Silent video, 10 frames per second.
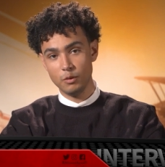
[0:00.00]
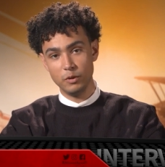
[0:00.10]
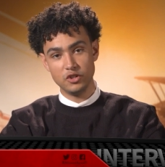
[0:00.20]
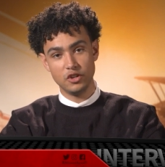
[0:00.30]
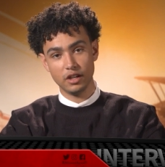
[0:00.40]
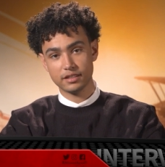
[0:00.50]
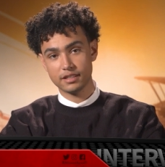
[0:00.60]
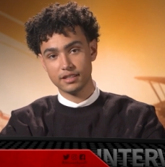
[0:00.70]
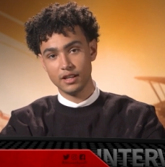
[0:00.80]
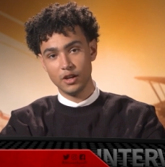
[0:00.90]
we
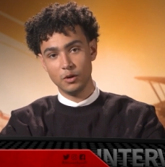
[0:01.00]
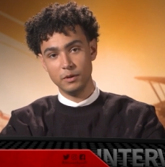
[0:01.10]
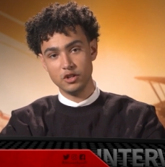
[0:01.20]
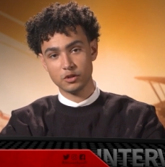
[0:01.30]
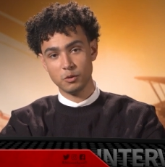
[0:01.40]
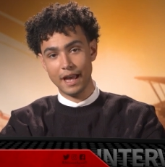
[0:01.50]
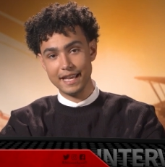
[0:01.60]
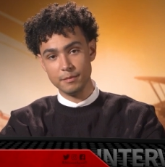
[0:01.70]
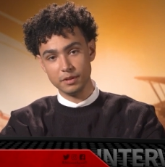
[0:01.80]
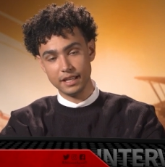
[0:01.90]
just we just were
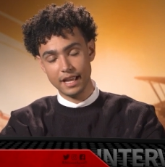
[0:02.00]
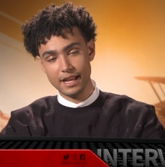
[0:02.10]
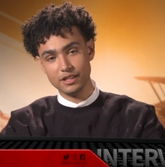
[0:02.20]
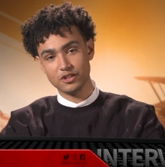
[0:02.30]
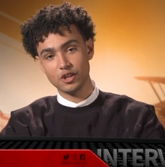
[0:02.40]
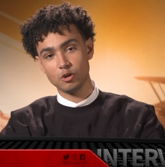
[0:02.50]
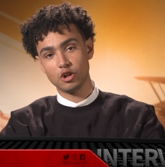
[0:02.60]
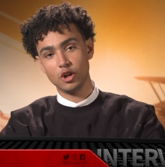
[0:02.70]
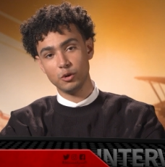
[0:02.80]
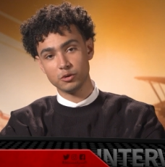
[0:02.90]
able to get in so
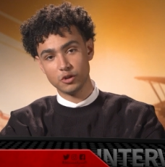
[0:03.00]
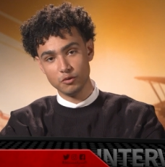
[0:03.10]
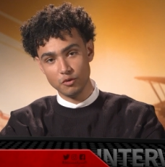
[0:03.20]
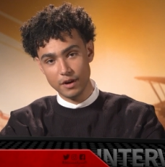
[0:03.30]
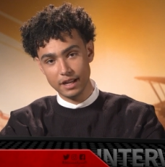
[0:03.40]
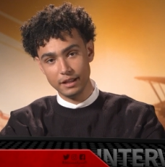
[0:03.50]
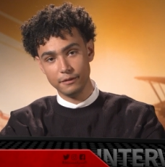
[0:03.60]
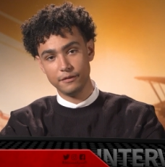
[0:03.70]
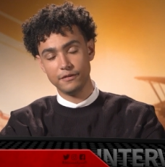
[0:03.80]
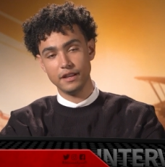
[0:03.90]
close to really
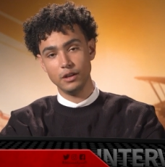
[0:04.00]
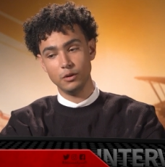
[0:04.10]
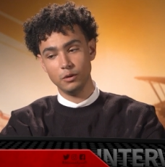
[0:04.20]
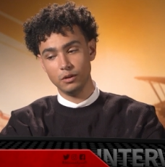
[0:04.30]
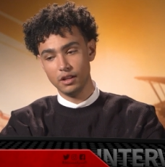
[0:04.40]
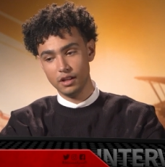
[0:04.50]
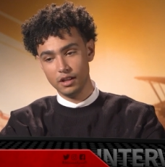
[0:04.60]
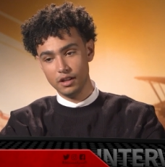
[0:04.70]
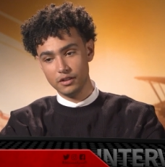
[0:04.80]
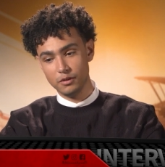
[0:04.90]
feel
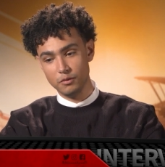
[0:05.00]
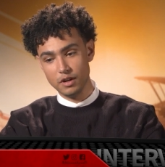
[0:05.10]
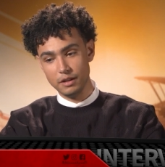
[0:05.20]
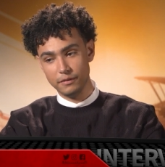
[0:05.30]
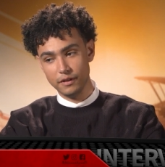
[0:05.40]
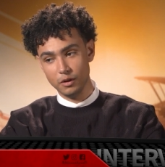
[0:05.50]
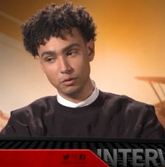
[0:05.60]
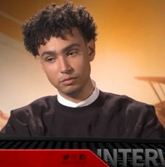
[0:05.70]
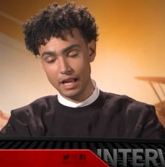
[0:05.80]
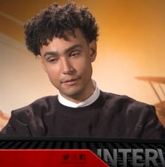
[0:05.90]
to really
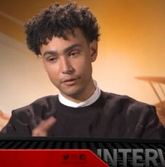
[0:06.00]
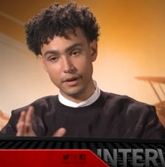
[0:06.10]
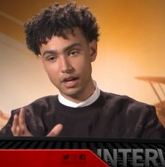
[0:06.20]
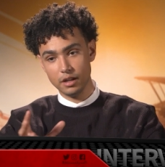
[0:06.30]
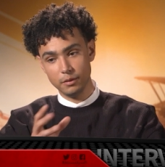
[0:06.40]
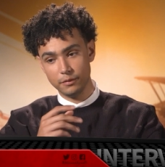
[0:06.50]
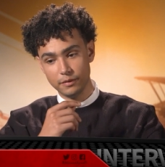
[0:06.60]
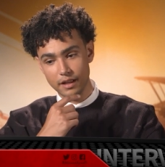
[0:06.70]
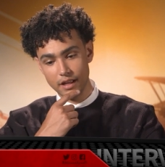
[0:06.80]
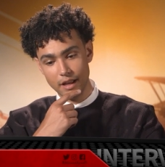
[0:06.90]
feel every kind of
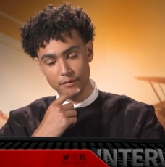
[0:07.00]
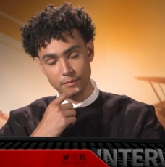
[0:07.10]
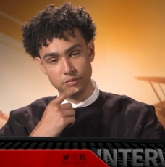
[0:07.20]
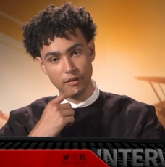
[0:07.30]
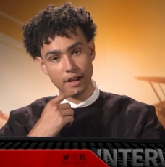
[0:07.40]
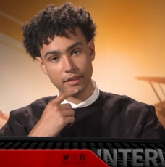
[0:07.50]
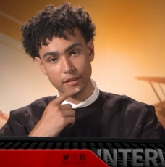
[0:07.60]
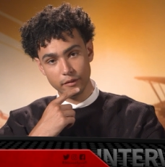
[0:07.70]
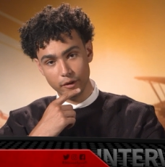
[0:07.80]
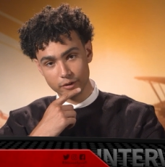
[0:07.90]
every breath
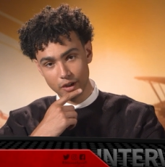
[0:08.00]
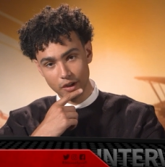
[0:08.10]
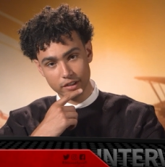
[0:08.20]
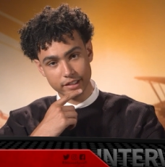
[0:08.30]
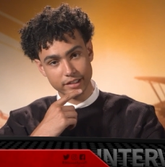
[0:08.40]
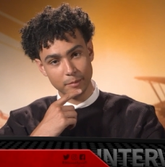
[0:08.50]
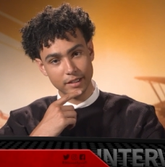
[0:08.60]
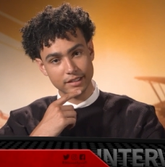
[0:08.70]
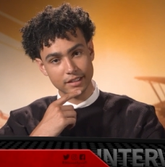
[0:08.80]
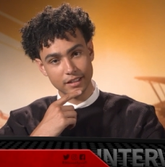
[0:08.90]
of those cars. It's
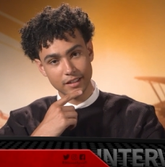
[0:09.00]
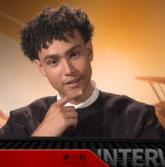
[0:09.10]
amazing.